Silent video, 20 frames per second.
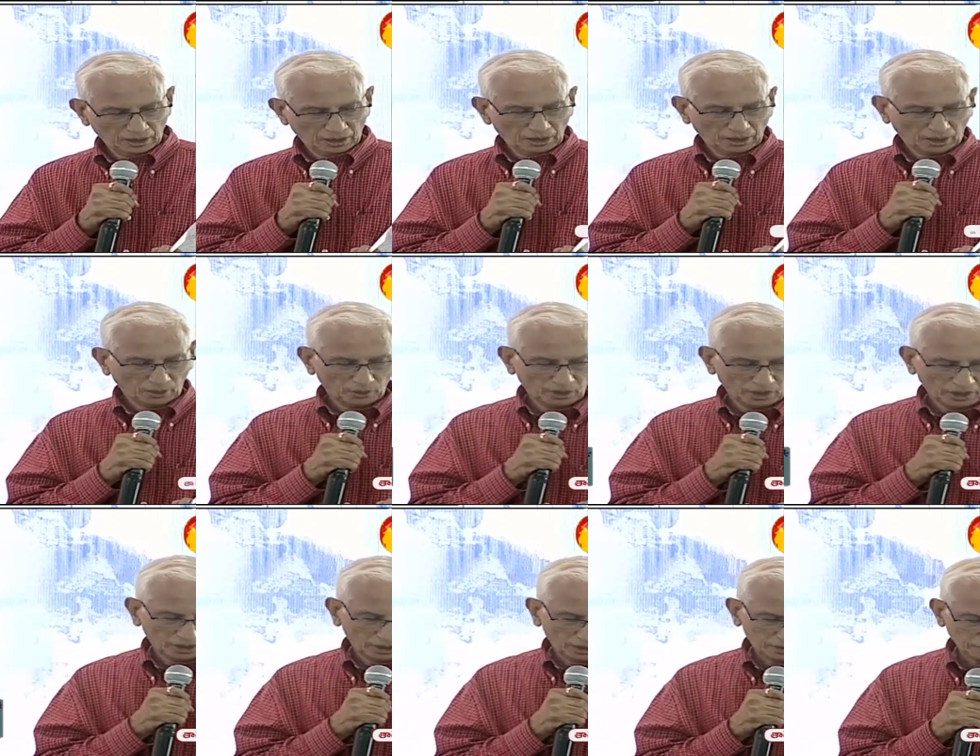Now
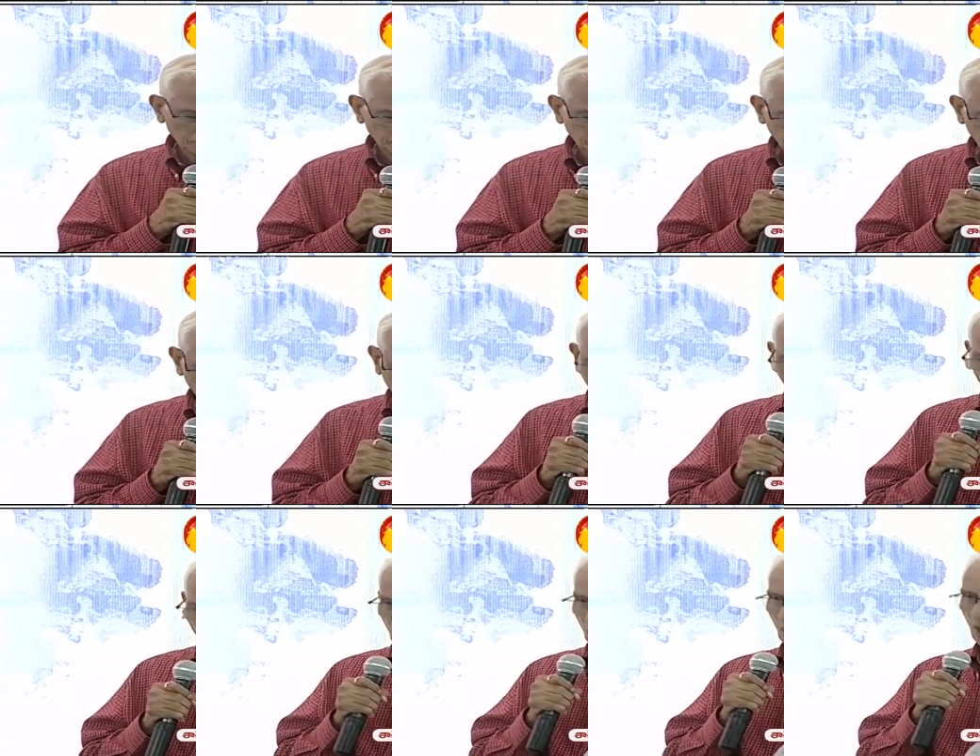here,
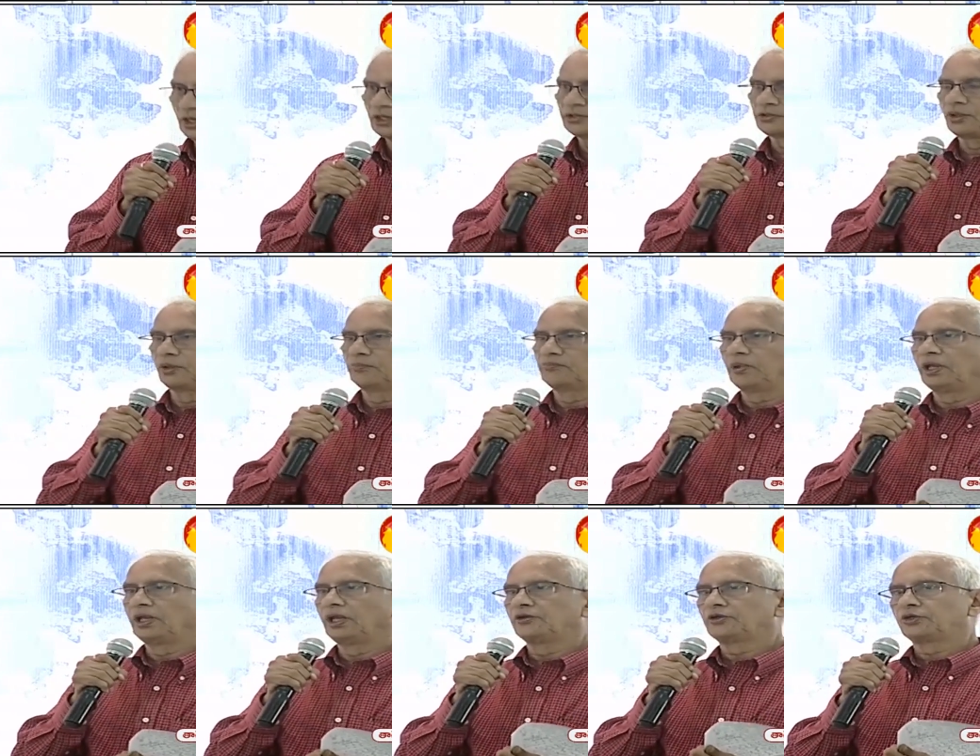I would like to
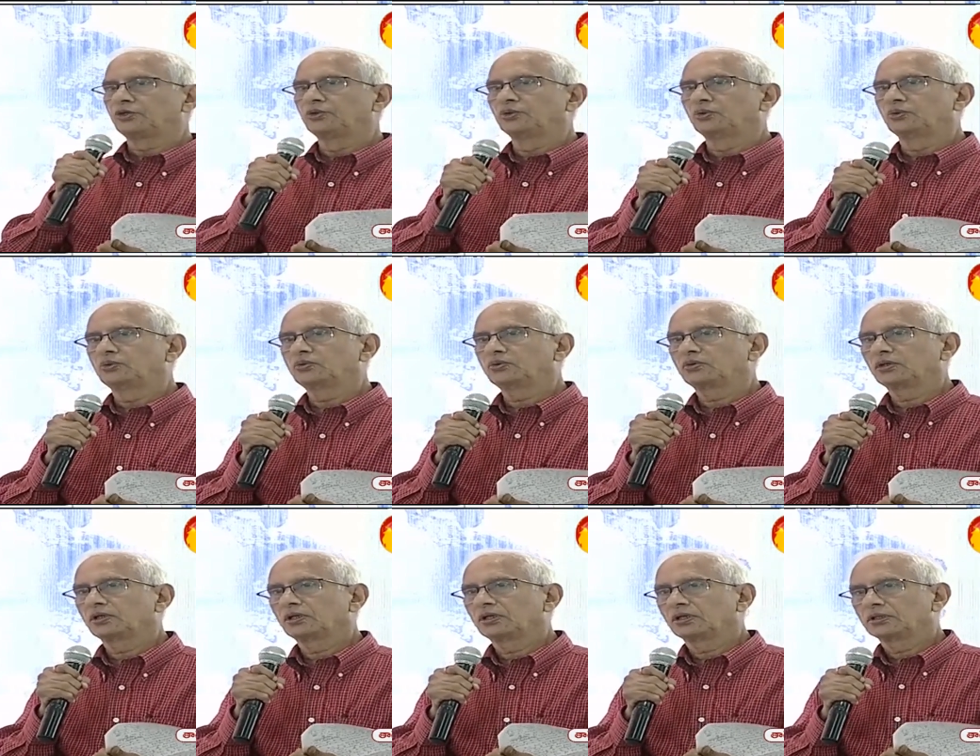appeal to you
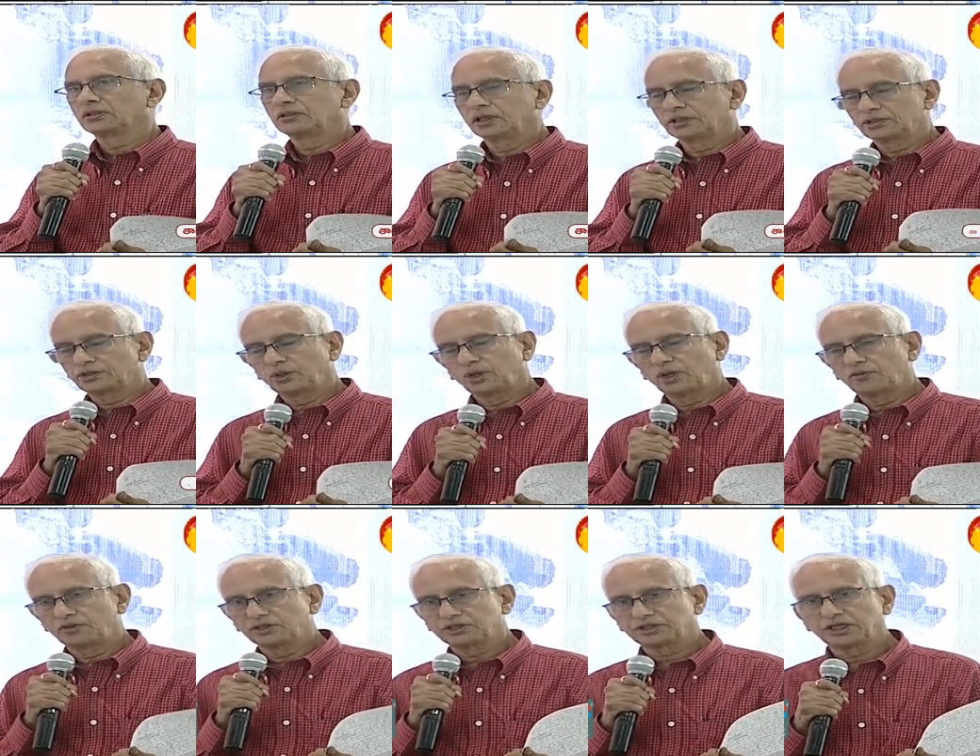that you
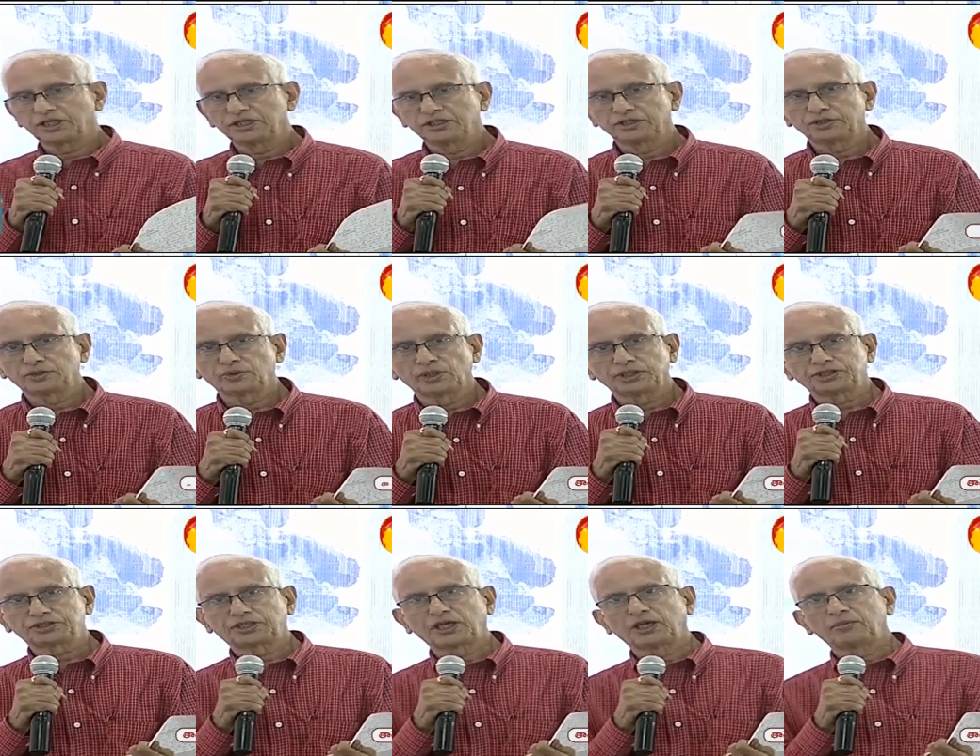have decided to
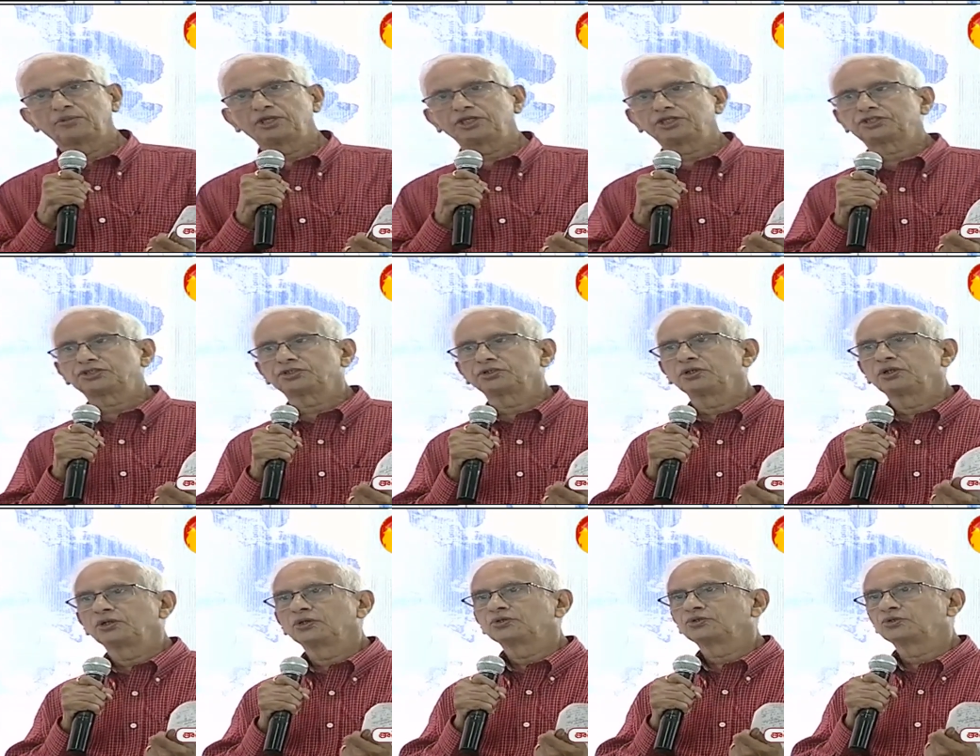establish
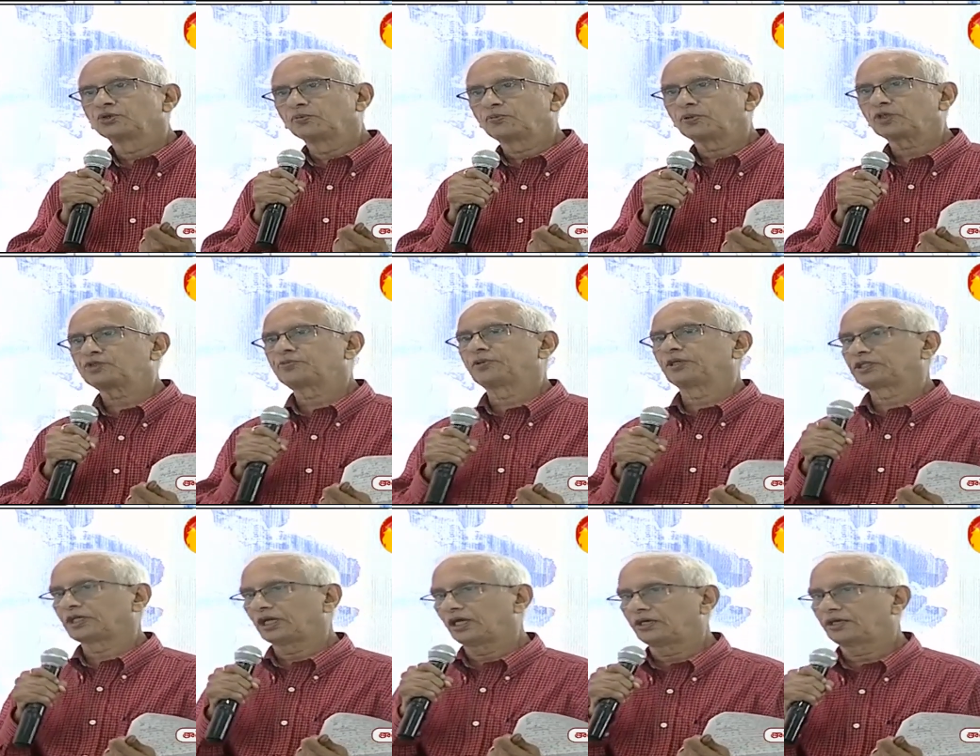super
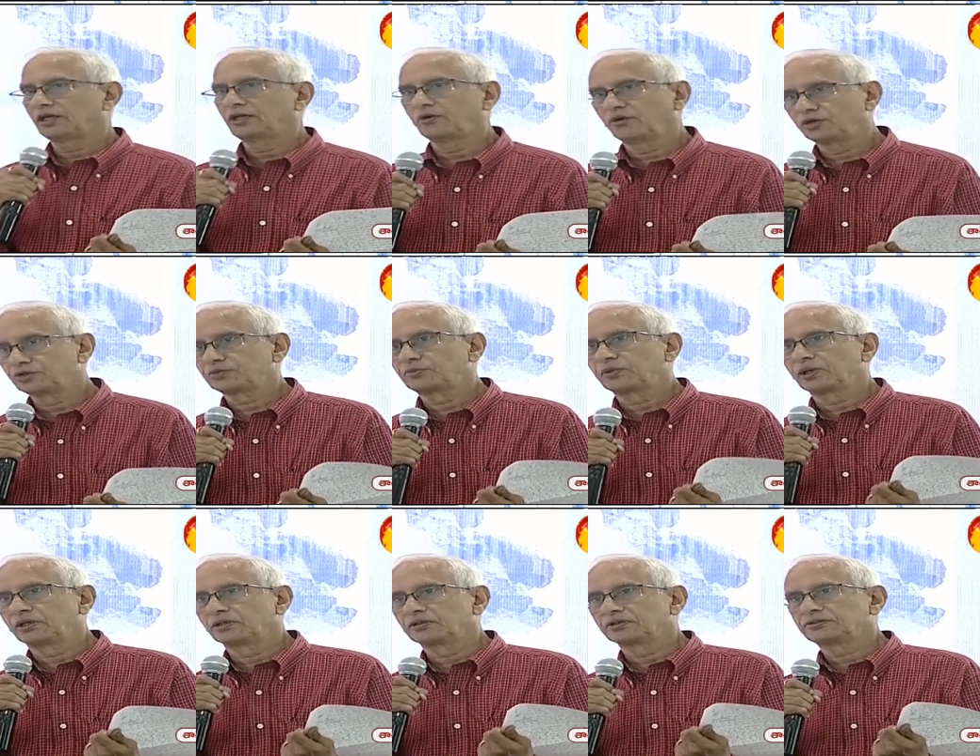specialty
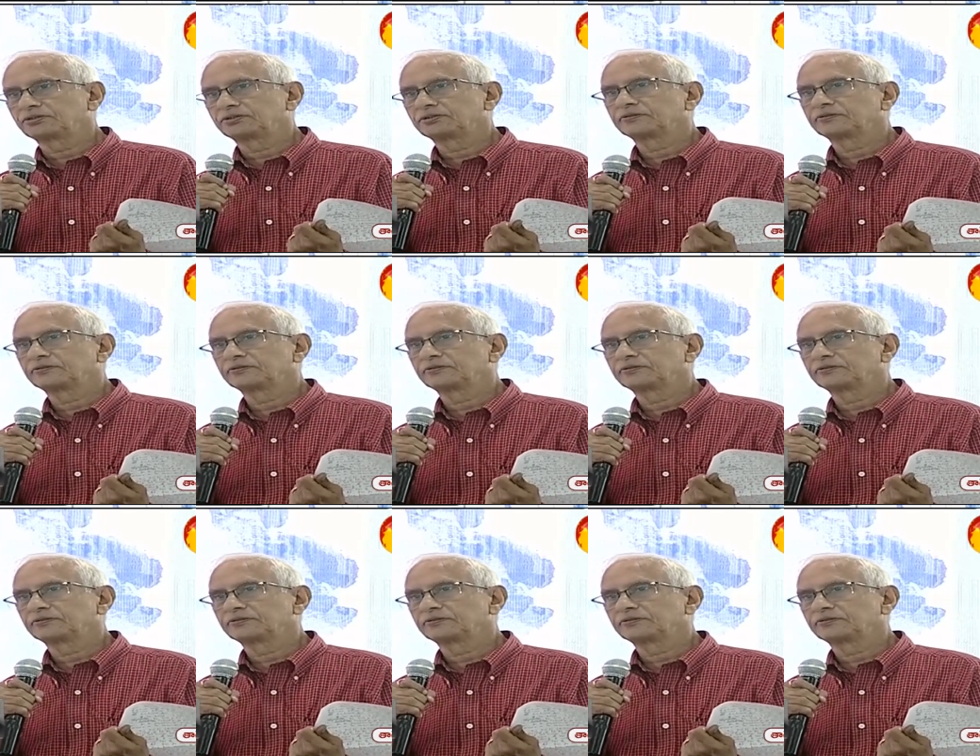hospitals.